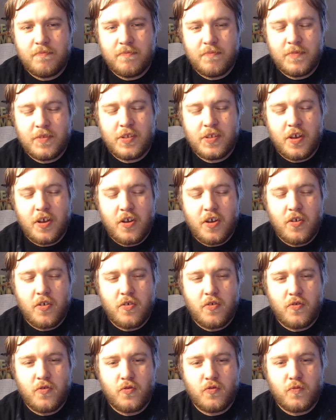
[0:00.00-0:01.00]

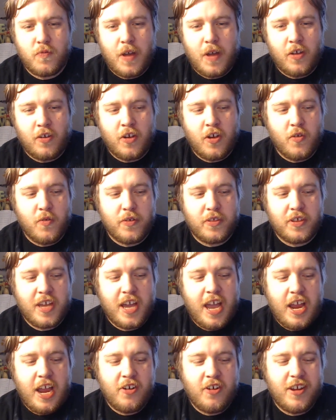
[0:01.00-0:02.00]
So I'll go with
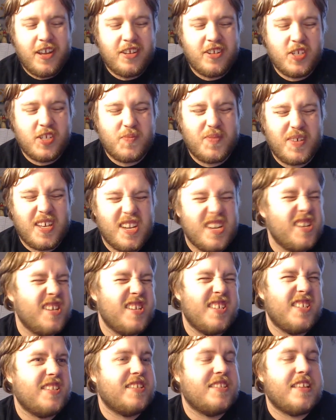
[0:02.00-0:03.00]
Kyrie just
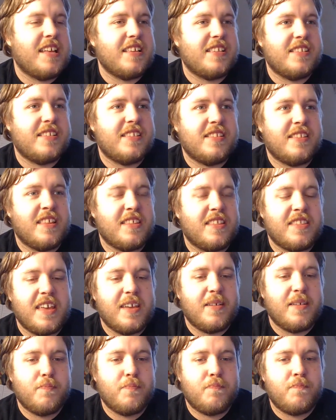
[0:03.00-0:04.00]
because that's the
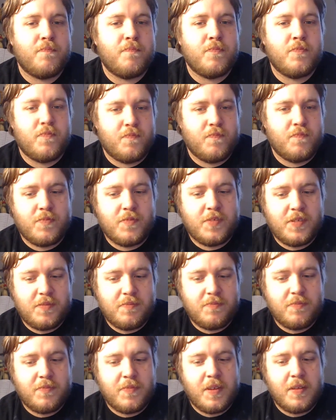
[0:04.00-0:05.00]
thing
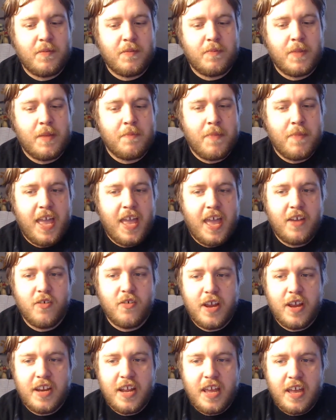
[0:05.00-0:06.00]
in my head
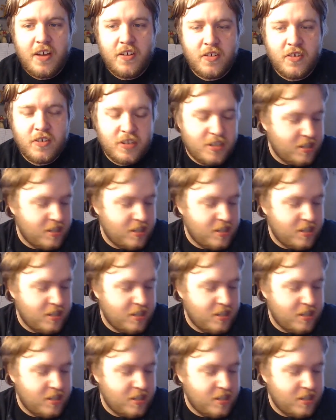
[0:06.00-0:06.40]
right now.